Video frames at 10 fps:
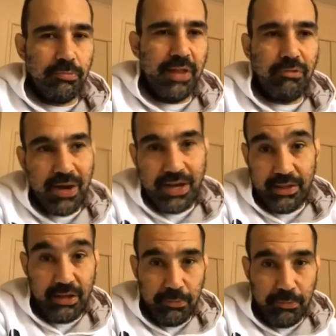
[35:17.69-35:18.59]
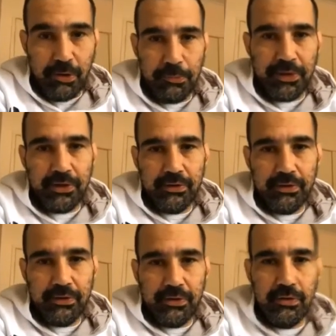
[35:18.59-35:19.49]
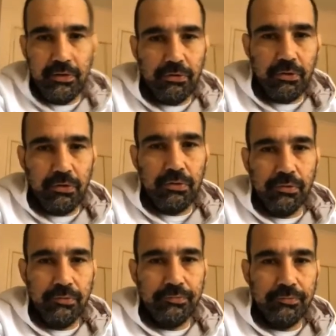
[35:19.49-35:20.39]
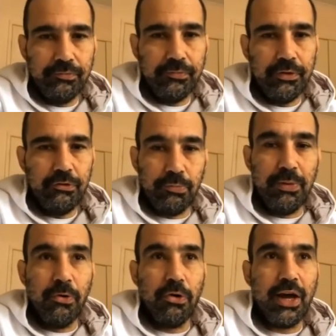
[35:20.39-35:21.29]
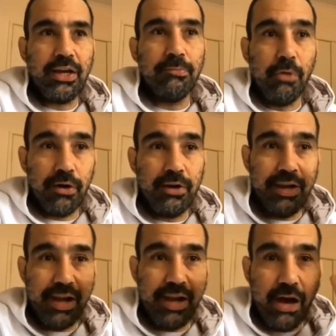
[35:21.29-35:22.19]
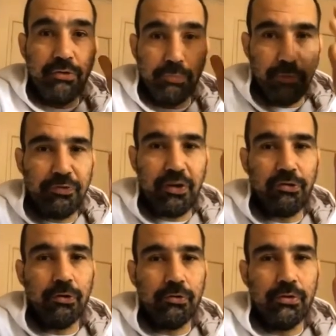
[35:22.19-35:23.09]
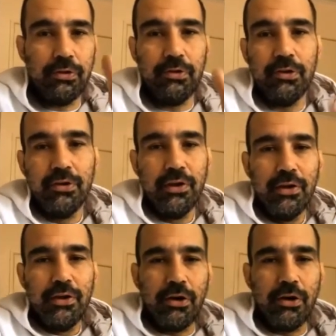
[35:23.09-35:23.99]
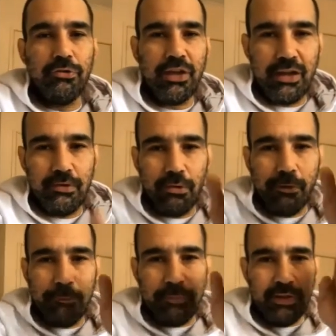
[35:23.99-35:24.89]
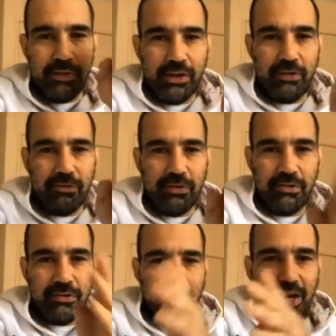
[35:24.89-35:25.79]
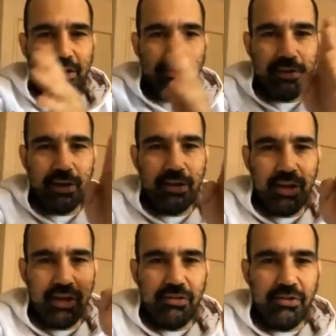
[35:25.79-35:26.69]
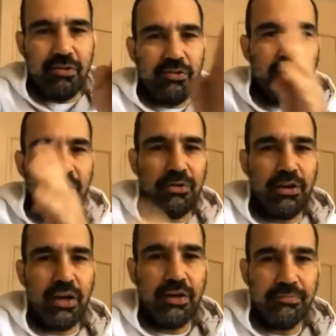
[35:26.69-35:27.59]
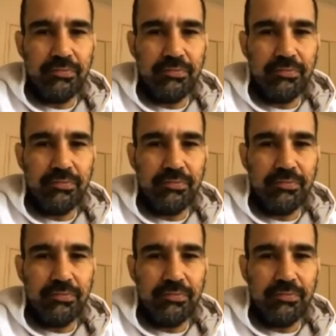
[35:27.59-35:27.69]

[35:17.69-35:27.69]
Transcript: That's my opinion. So to be more like a more now is professional because we can compete this and that, and then ADC every year.